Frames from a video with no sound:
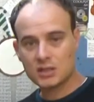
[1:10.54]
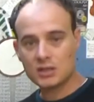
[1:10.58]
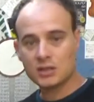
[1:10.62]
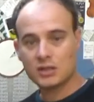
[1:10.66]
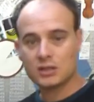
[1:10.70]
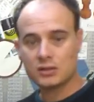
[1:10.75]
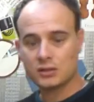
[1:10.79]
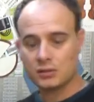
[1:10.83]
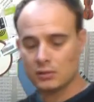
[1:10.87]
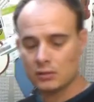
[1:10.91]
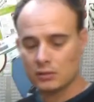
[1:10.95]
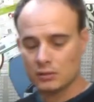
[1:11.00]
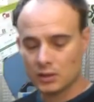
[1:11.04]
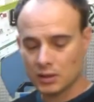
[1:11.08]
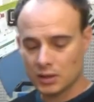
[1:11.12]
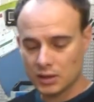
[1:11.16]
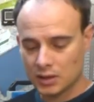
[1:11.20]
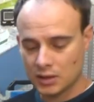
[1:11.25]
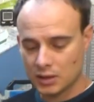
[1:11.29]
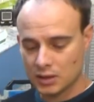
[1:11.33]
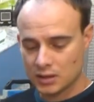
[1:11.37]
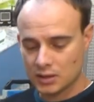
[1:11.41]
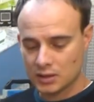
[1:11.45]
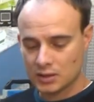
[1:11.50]
little uh,
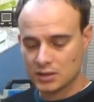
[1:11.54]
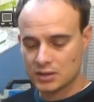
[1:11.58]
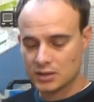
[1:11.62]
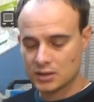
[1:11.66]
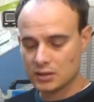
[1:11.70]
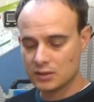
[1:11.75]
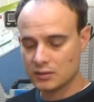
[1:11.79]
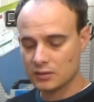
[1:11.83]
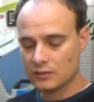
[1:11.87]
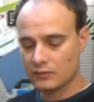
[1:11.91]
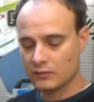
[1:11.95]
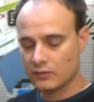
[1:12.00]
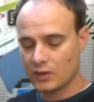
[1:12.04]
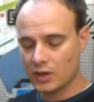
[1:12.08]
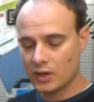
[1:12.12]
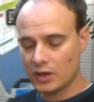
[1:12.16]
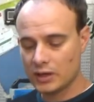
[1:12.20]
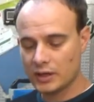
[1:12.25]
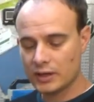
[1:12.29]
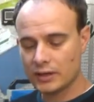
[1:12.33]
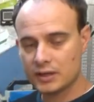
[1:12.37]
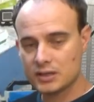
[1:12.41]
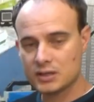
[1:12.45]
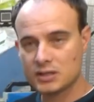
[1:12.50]

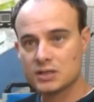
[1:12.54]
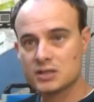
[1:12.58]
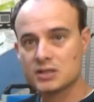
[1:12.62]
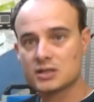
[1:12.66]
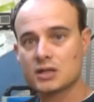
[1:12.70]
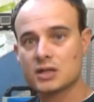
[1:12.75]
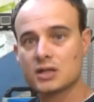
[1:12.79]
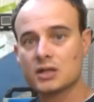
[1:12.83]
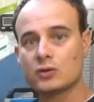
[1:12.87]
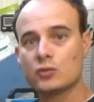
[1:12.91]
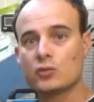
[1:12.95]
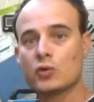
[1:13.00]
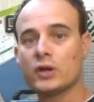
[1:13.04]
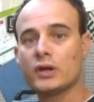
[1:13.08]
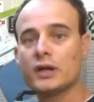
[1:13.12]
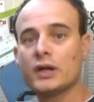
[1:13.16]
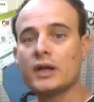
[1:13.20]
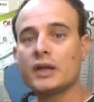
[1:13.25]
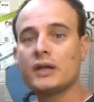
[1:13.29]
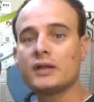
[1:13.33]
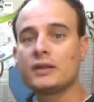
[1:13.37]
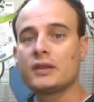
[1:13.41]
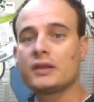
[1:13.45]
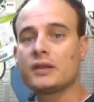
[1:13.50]
violin. This is an 1
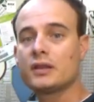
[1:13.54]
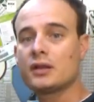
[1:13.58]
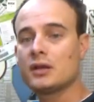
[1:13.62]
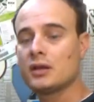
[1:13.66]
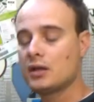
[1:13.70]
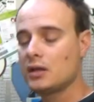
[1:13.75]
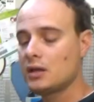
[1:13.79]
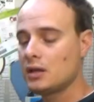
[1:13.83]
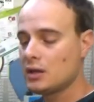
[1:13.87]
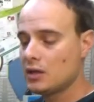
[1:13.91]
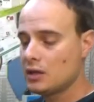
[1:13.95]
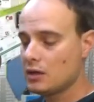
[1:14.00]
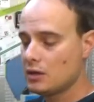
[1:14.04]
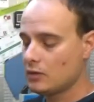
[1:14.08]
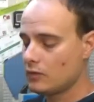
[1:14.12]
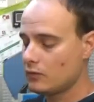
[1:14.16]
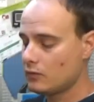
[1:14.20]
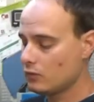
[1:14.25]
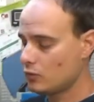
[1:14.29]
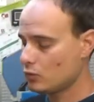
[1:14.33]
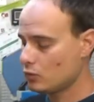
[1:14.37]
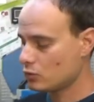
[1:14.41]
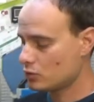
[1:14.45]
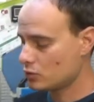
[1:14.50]
8
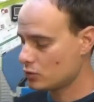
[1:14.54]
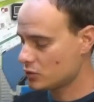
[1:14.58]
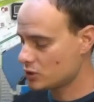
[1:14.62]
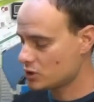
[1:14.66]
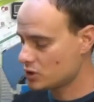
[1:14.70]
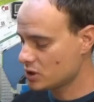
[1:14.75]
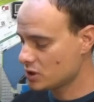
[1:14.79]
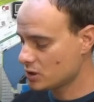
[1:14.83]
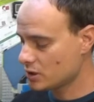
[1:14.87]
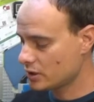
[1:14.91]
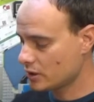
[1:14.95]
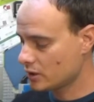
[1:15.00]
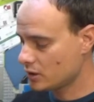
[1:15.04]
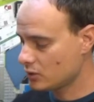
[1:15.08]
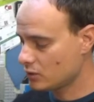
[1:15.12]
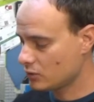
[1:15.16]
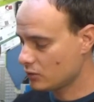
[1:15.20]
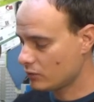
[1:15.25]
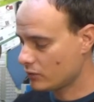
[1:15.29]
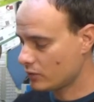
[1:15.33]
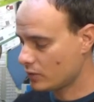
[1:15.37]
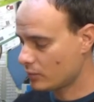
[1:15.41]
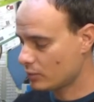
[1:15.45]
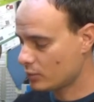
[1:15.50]
for children
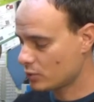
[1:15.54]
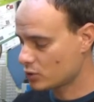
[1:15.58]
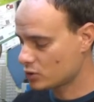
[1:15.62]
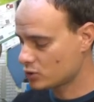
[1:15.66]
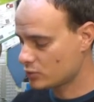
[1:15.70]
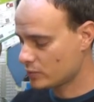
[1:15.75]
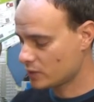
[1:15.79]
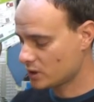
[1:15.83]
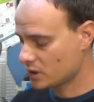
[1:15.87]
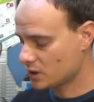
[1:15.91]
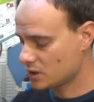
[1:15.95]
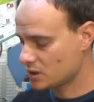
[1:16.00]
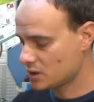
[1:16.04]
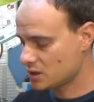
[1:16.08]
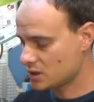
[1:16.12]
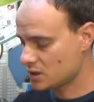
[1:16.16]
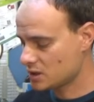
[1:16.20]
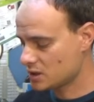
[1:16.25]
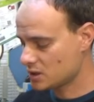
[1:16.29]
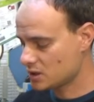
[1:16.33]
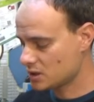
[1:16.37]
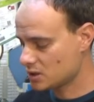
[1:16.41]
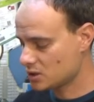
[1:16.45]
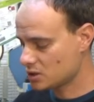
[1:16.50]
of approximately
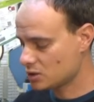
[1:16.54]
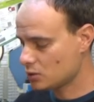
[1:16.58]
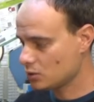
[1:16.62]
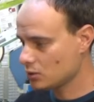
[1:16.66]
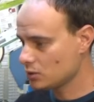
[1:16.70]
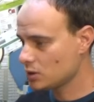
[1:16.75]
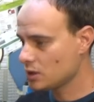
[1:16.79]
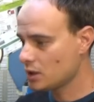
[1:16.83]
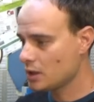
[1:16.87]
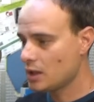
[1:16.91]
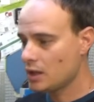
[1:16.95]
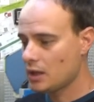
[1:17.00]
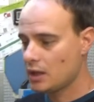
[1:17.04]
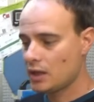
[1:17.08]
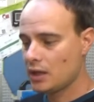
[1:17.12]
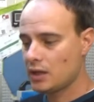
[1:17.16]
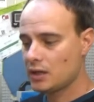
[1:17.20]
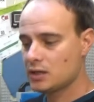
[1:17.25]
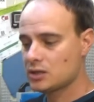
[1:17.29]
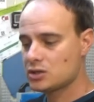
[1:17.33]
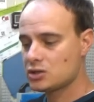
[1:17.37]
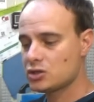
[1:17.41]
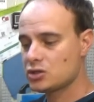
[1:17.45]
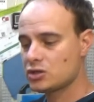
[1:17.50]
6 years old
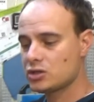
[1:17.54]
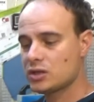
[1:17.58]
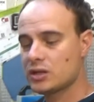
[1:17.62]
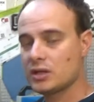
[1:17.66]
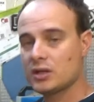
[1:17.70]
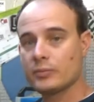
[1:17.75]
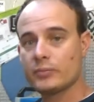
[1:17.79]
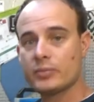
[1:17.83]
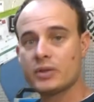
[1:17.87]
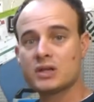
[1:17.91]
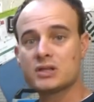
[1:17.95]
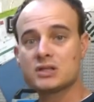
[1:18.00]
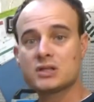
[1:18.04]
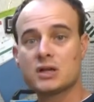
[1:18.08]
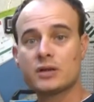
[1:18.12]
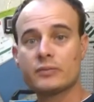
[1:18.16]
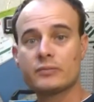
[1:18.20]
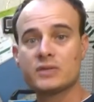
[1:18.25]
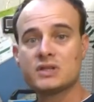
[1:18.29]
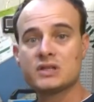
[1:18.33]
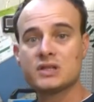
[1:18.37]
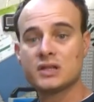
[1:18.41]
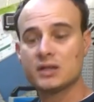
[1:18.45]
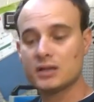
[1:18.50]
and as you see the pegs are
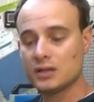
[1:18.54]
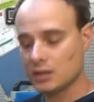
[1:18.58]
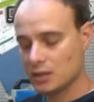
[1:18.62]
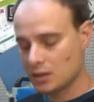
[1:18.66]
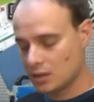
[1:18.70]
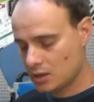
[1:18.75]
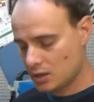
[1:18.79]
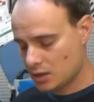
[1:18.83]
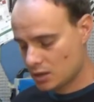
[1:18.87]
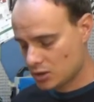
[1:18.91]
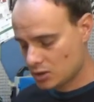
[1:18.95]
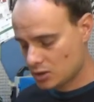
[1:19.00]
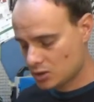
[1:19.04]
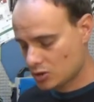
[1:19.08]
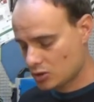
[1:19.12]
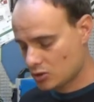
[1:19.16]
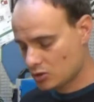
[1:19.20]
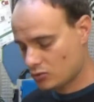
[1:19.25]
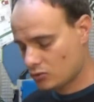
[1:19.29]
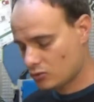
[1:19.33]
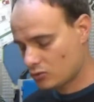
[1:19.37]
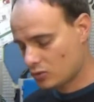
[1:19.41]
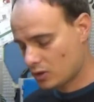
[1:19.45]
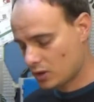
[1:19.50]
missing
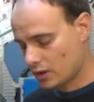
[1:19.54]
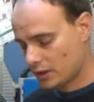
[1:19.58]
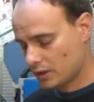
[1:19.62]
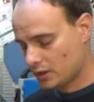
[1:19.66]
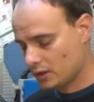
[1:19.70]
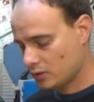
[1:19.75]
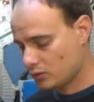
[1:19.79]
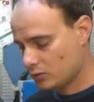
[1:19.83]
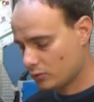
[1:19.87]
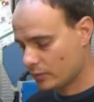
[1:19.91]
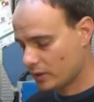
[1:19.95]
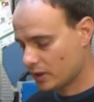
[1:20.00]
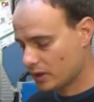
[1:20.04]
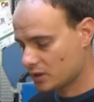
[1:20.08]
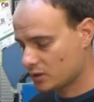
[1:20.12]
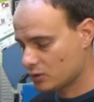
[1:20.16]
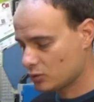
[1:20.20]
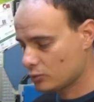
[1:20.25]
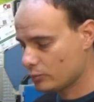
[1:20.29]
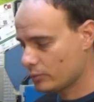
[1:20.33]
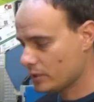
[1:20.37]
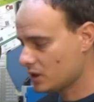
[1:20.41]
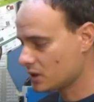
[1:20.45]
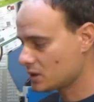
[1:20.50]
so I need to make
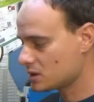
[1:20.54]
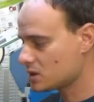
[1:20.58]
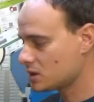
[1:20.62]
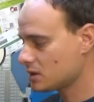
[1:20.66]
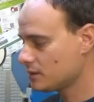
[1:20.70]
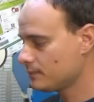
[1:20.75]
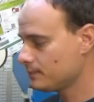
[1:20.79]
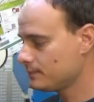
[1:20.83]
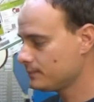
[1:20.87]
new pegs.